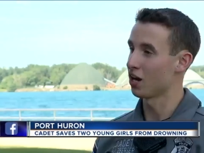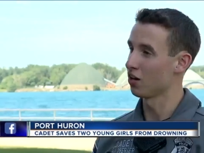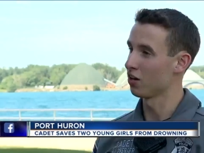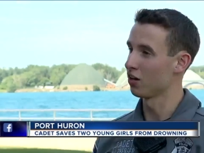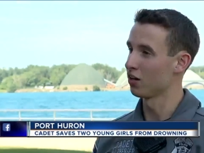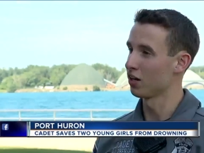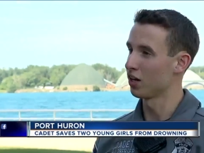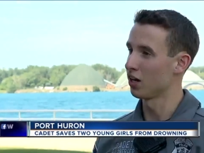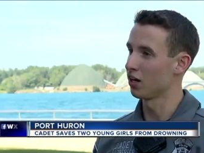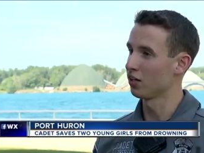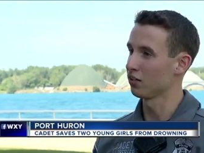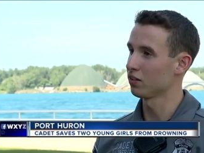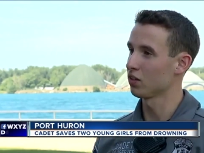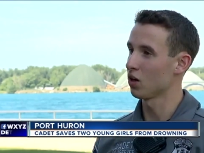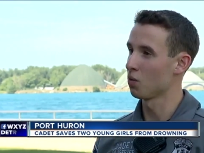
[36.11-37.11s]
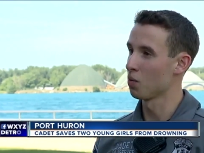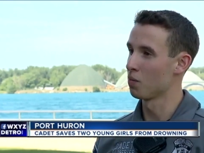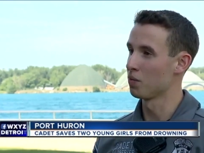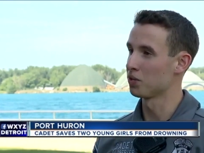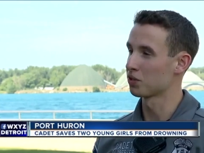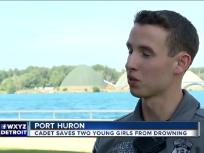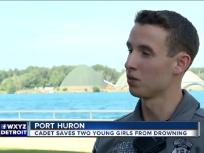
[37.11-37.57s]
I heard uh, a
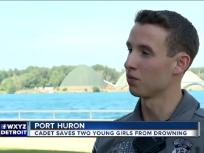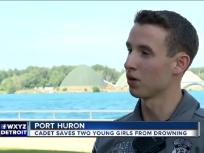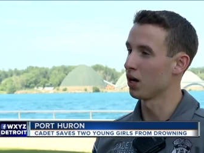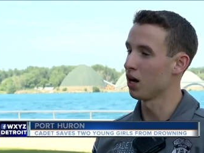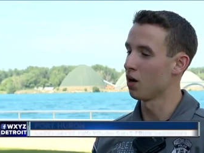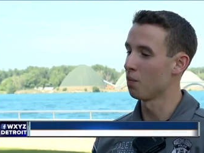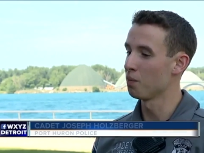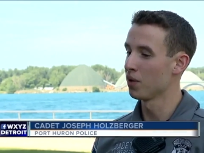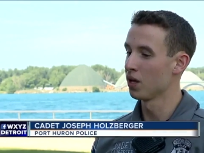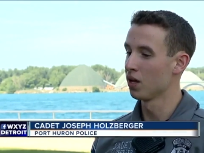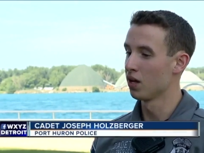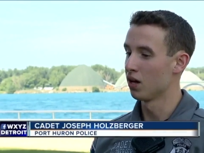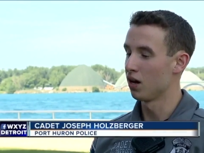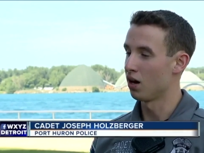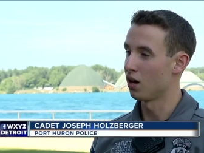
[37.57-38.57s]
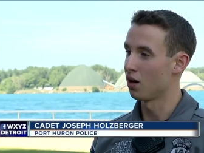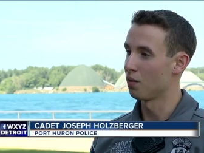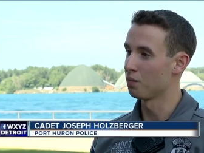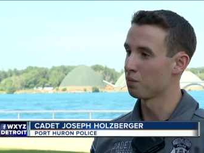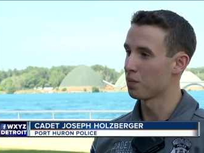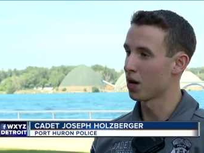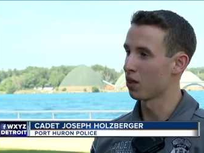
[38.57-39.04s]
woman scream for help.
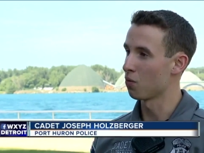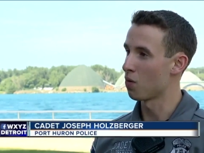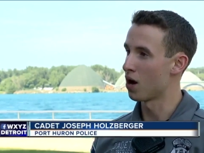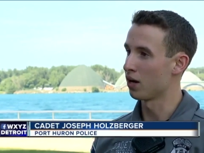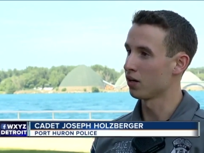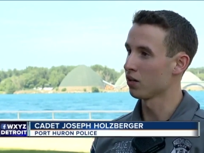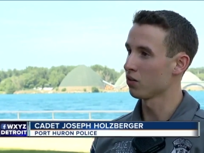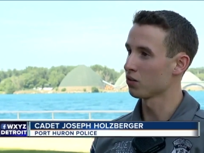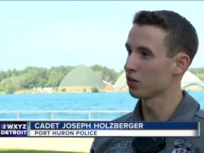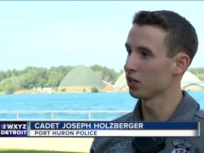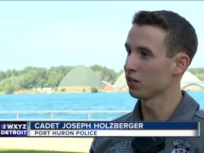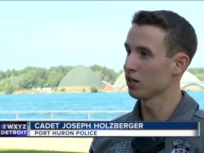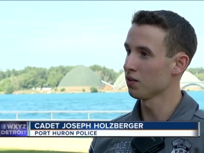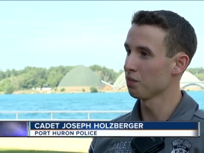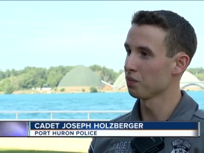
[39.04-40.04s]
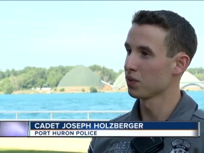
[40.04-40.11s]
Um, by the water that was right there.